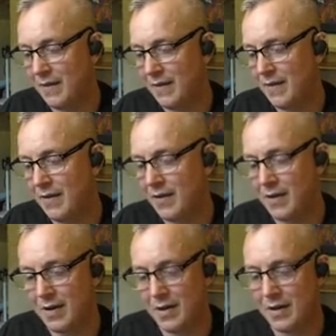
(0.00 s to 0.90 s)

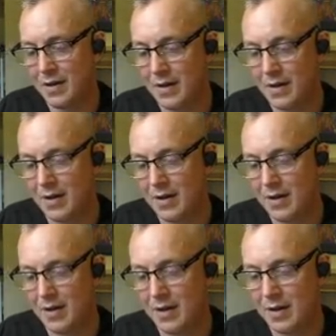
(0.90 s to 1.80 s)

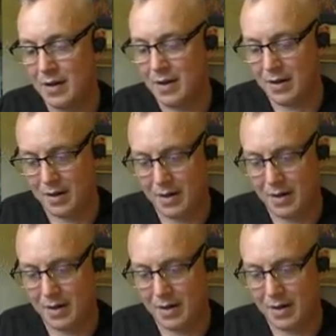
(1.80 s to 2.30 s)
(no one is talking)